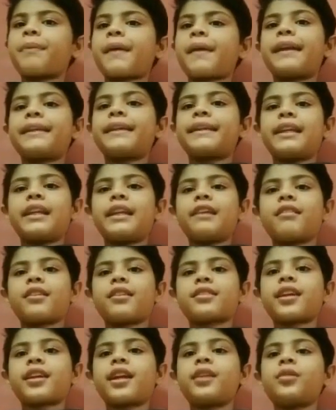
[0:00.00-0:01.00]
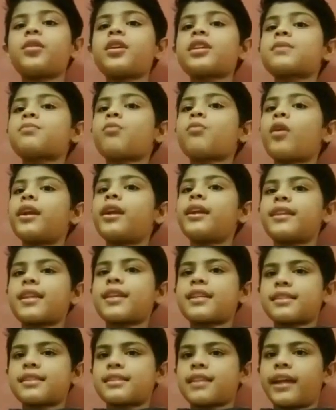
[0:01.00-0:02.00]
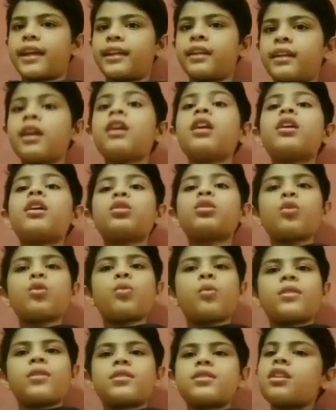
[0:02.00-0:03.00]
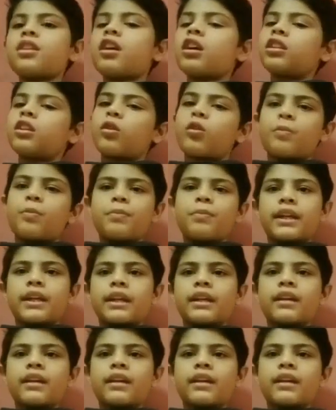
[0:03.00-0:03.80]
and delivers into the small intestine towards the other opening.